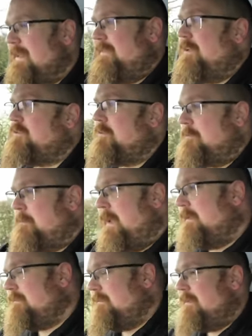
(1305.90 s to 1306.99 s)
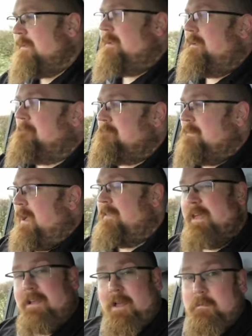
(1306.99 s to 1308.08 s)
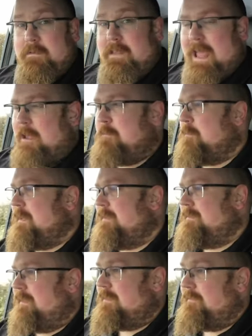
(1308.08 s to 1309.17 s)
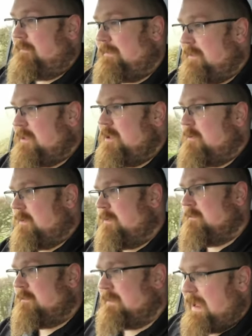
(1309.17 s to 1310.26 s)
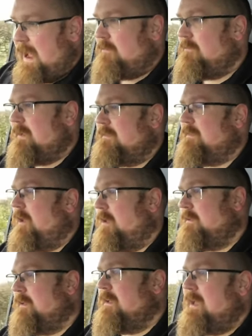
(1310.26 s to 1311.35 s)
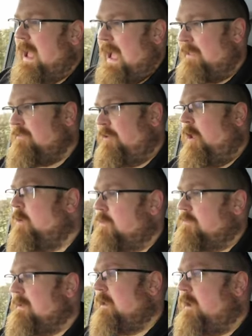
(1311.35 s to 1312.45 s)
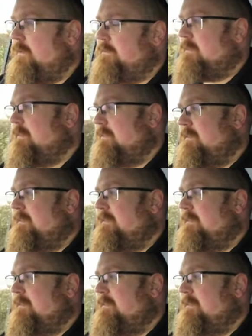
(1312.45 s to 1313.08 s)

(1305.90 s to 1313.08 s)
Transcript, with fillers: Let that truck pass. And then comes the capability, the fact that you can carry a ton and tow three and a half tons at the